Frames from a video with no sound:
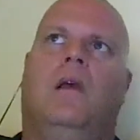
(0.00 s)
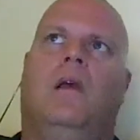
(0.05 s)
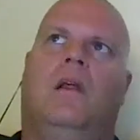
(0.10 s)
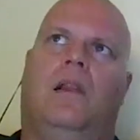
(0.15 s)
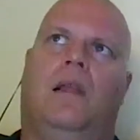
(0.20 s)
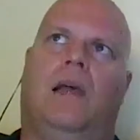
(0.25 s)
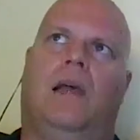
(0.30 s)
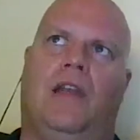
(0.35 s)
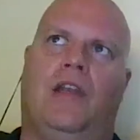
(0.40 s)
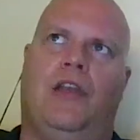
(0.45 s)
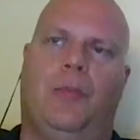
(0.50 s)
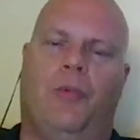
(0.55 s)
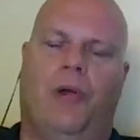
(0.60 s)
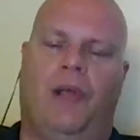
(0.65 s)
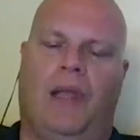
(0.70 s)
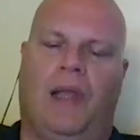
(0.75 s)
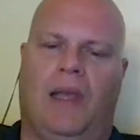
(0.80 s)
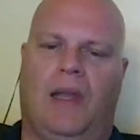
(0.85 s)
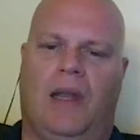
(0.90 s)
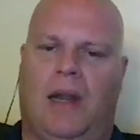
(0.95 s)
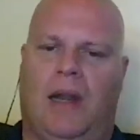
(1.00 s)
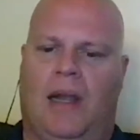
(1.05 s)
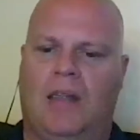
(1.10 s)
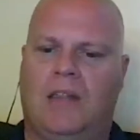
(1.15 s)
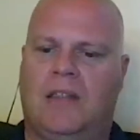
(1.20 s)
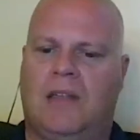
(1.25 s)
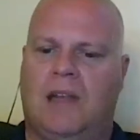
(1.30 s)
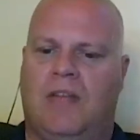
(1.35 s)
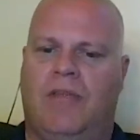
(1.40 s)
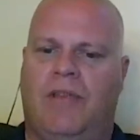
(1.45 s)
Then you're bringing in an
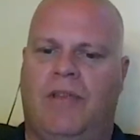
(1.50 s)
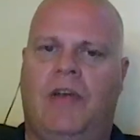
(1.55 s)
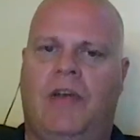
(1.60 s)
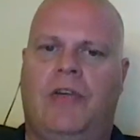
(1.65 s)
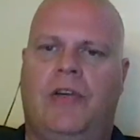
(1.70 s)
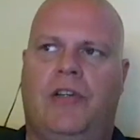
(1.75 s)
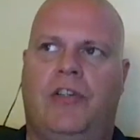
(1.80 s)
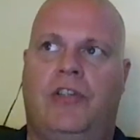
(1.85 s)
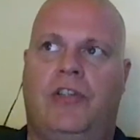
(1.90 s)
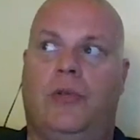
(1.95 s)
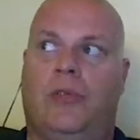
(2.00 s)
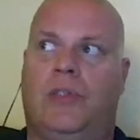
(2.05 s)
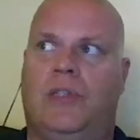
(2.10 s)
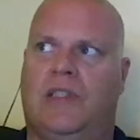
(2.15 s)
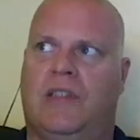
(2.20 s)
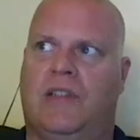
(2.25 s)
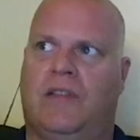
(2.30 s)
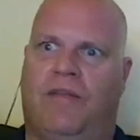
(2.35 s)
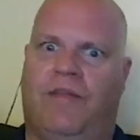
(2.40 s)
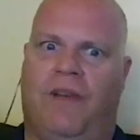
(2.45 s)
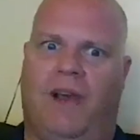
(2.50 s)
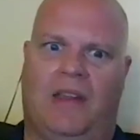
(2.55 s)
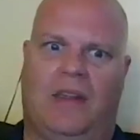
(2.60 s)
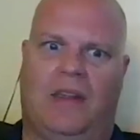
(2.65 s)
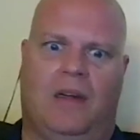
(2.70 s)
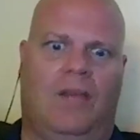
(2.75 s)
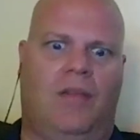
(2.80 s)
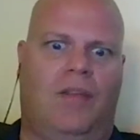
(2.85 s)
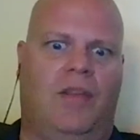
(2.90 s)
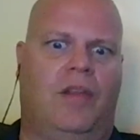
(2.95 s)
outside vendor to do
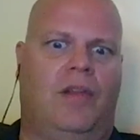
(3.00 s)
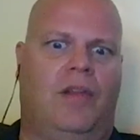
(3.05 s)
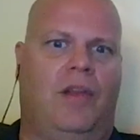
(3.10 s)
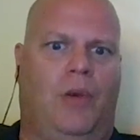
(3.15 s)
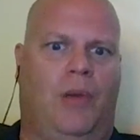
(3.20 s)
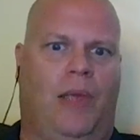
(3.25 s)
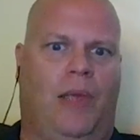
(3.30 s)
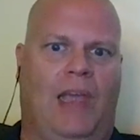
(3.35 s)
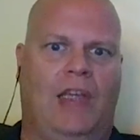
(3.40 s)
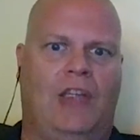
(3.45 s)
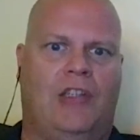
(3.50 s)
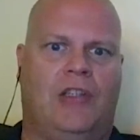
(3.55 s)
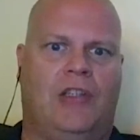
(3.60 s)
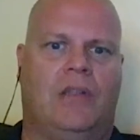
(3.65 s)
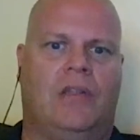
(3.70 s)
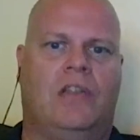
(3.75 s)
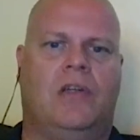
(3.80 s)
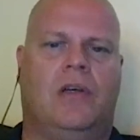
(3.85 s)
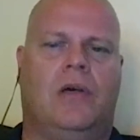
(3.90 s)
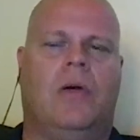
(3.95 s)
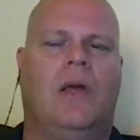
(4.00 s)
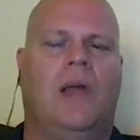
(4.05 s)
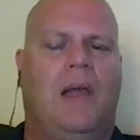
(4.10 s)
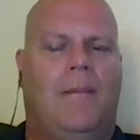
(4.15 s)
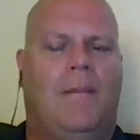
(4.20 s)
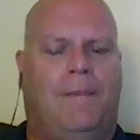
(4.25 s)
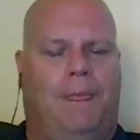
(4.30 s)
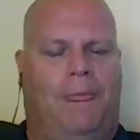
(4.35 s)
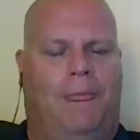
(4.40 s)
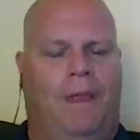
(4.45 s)
disinfectant of the location. So
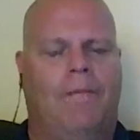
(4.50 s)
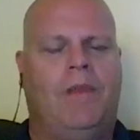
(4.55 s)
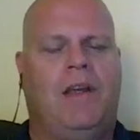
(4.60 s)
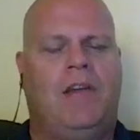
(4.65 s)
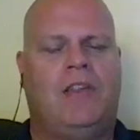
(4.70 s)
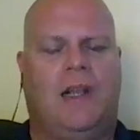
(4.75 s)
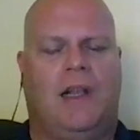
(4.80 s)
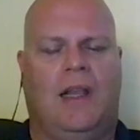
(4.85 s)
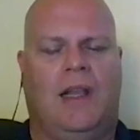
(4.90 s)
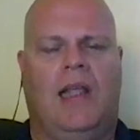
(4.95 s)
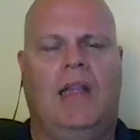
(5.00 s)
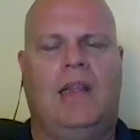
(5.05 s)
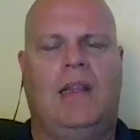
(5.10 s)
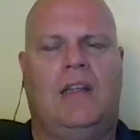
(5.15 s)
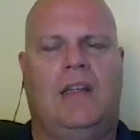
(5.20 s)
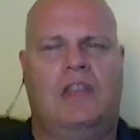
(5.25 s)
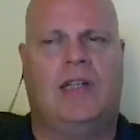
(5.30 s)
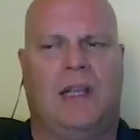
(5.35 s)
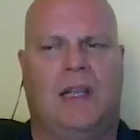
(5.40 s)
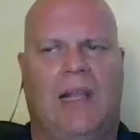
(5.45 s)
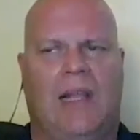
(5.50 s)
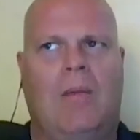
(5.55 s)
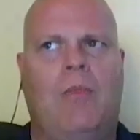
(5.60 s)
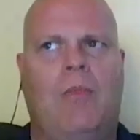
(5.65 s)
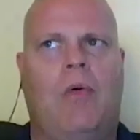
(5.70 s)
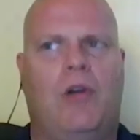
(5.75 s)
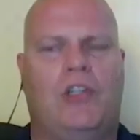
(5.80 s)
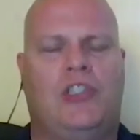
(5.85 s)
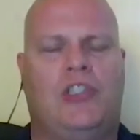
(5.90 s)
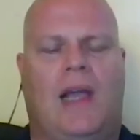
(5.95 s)
there's a lot
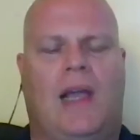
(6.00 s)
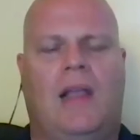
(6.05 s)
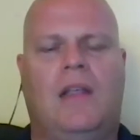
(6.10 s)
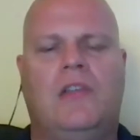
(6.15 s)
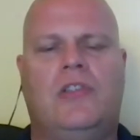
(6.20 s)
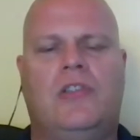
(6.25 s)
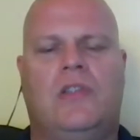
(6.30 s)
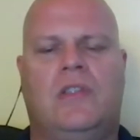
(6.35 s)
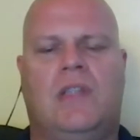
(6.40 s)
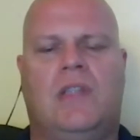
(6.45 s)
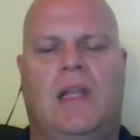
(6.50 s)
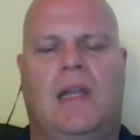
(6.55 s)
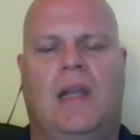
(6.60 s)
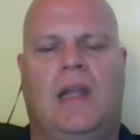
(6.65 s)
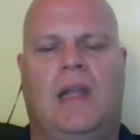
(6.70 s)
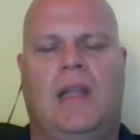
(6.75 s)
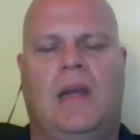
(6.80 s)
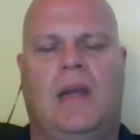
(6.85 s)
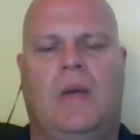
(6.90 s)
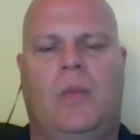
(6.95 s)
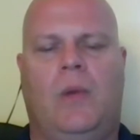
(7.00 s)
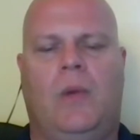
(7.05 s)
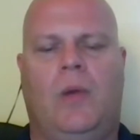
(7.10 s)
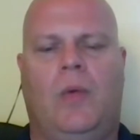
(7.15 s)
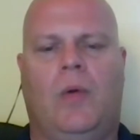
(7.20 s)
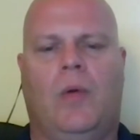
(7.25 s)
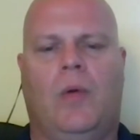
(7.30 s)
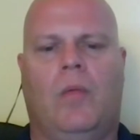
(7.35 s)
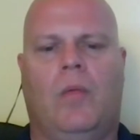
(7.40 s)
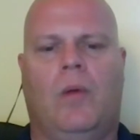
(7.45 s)
more challenges than we
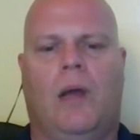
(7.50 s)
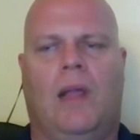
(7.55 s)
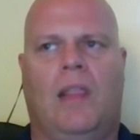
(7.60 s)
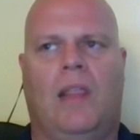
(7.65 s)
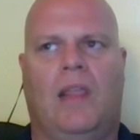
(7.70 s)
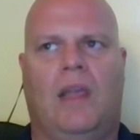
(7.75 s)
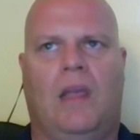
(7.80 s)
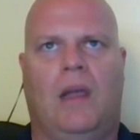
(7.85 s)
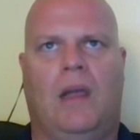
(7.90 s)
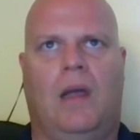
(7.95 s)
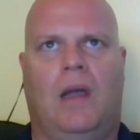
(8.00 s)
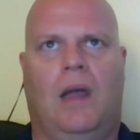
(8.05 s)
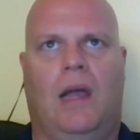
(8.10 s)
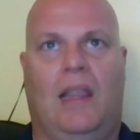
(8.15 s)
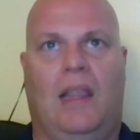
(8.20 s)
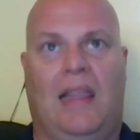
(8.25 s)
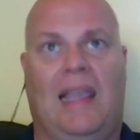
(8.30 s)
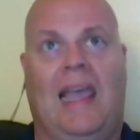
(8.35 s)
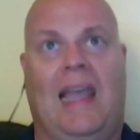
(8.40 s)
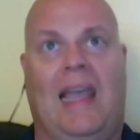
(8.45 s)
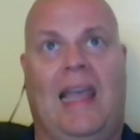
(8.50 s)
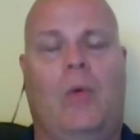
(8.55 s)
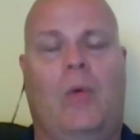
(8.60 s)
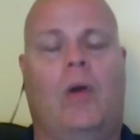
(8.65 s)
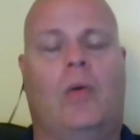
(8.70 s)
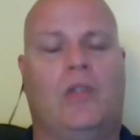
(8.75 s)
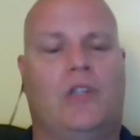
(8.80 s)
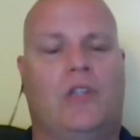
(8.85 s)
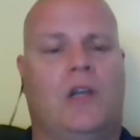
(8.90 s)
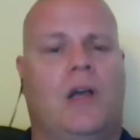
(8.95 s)
were, I think
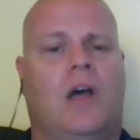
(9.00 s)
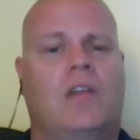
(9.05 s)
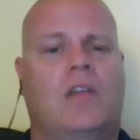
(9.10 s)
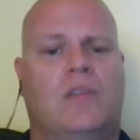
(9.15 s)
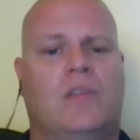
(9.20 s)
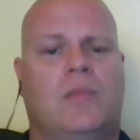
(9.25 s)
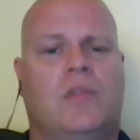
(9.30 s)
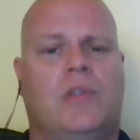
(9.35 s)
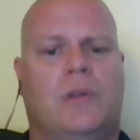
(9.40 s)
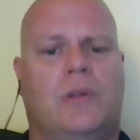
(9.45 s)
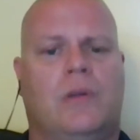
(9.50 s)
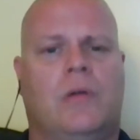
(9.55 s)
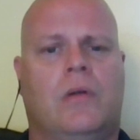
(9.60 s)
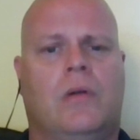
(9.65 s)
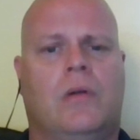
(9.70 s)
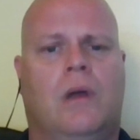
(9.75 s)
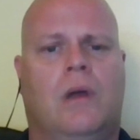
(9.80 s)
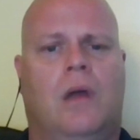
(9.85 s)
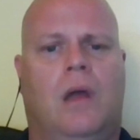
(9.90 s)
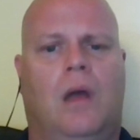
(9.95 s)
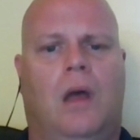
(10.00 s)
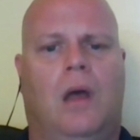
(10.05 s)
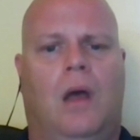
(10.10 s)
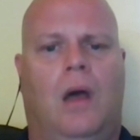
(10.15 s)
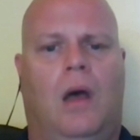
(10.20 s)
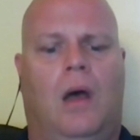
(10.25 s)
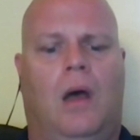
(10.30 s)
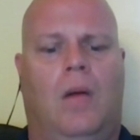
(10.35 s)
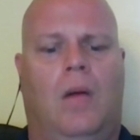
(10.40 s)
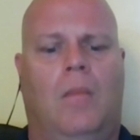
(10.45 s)
anyone was accustomed to.
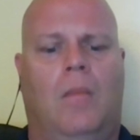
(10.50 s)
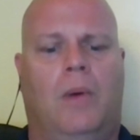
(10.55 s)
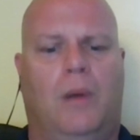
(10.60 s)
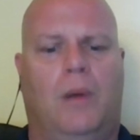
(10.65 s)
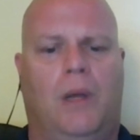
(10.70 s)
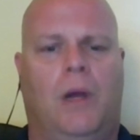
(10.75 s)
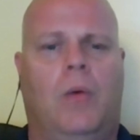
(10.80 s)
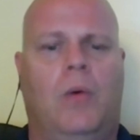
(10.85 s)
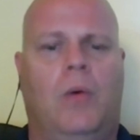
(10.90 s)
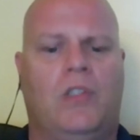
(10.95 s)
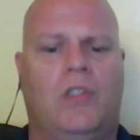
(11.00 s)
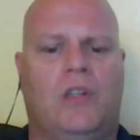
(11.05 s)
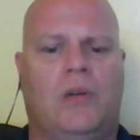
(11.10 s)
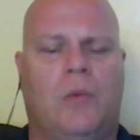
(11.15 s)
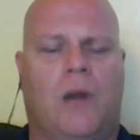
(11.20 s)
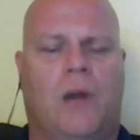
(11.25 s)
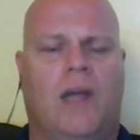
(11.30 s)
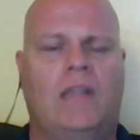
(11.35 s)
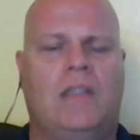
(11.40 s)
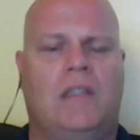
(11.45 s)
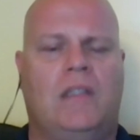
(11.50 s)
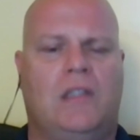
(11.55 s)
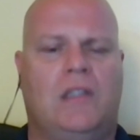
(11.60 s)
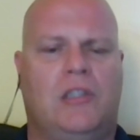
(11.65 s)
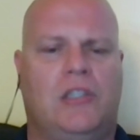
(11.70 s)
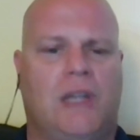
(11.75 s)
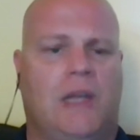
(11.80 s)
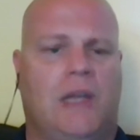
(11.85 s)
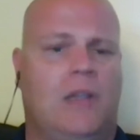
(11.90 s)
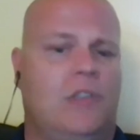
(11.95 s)
But we're still rising to the
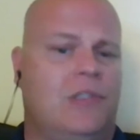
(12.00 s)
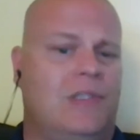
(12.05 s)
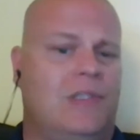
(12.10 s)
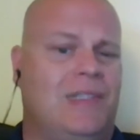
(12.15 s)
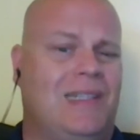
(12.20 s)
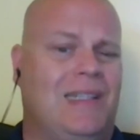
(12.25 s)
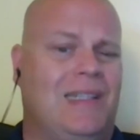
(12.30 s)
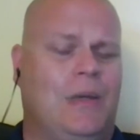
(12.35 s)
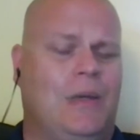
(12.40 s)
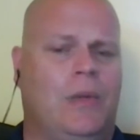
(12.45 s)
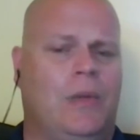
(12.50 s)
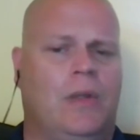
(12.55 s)
challenge and dealing with